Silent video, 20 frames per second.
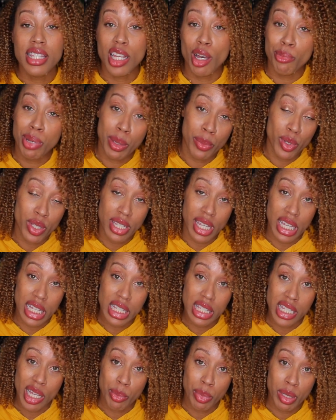Some people take
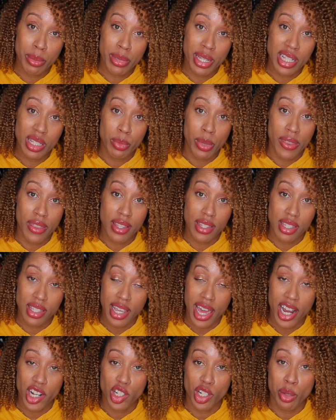supplements, but this is
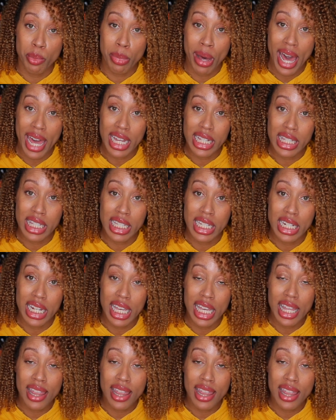actually biotin